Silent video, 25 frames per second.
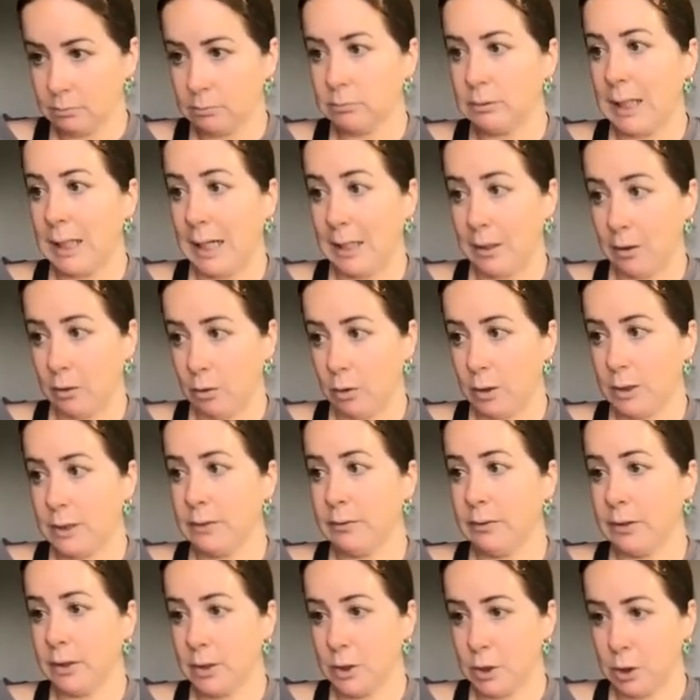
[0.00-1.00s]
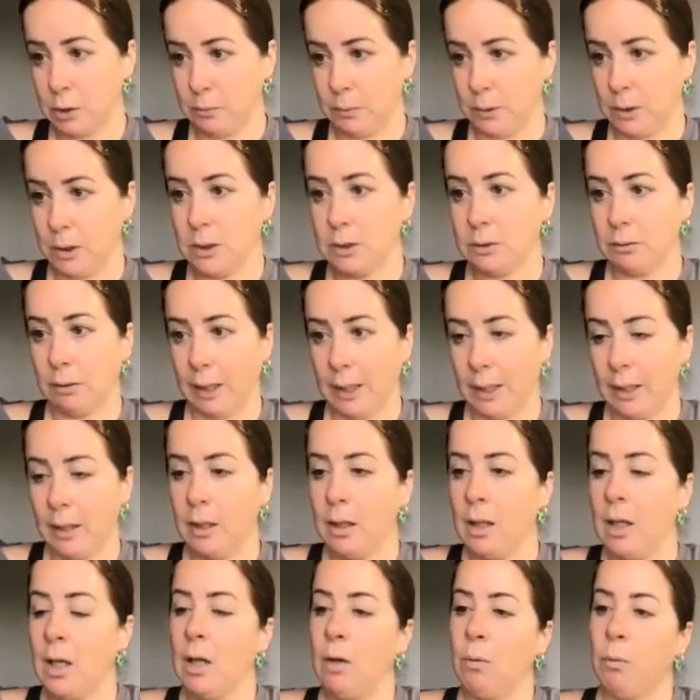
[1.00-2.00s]
categories of consumers, right?
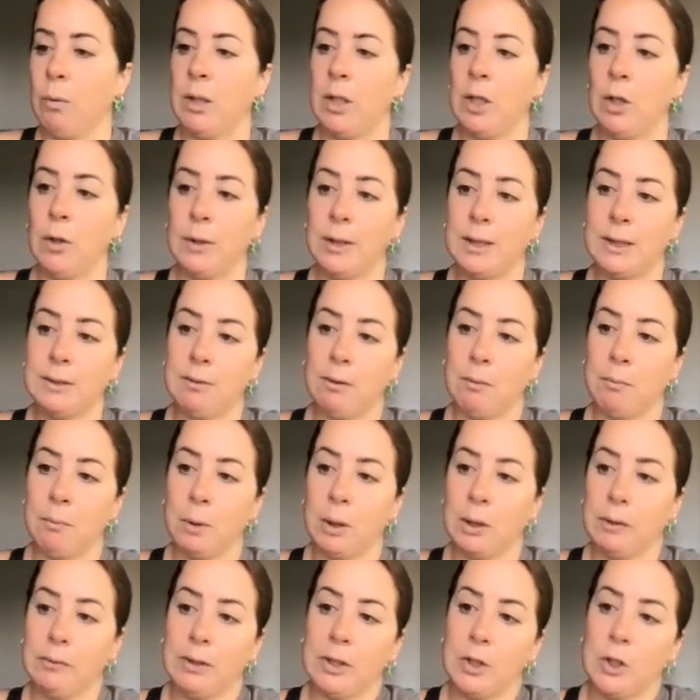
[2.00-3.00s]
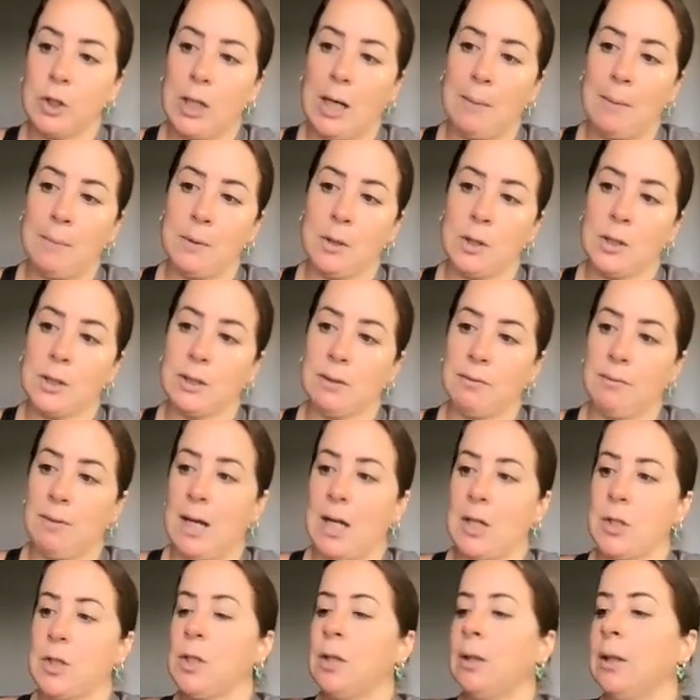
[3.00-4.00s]
We know these from previous chapters: the
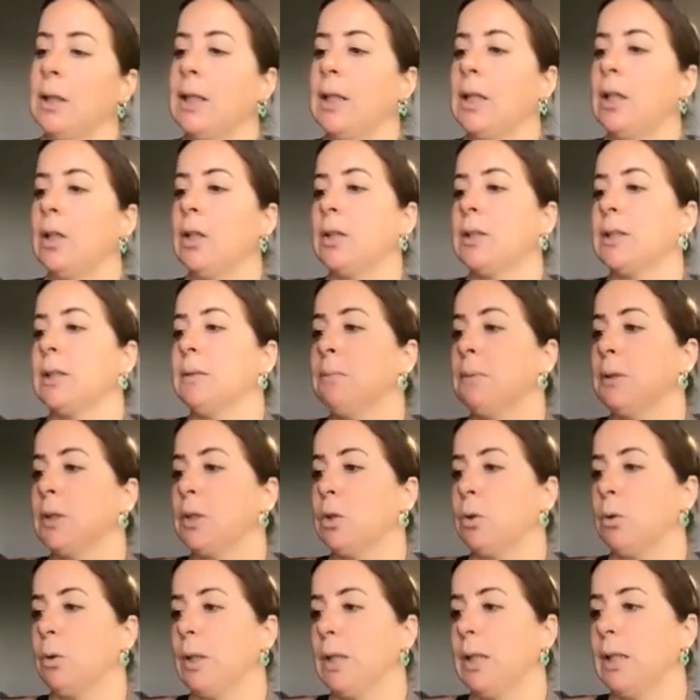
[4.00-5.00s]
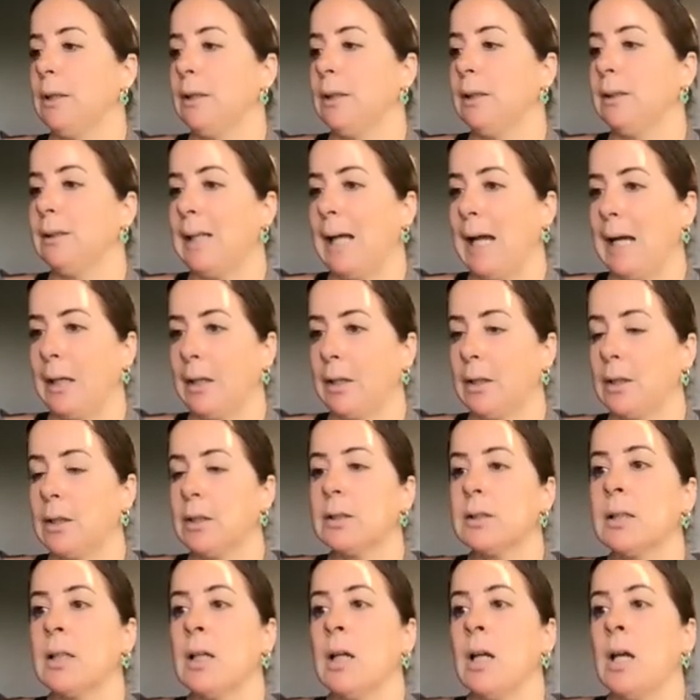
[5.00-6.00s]
fashion leaders, the majority, and the
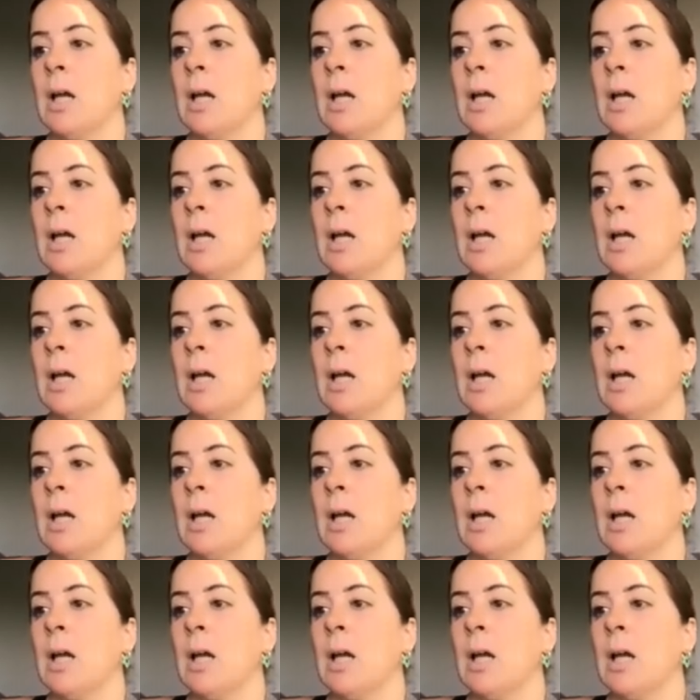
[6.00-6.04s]
laggards.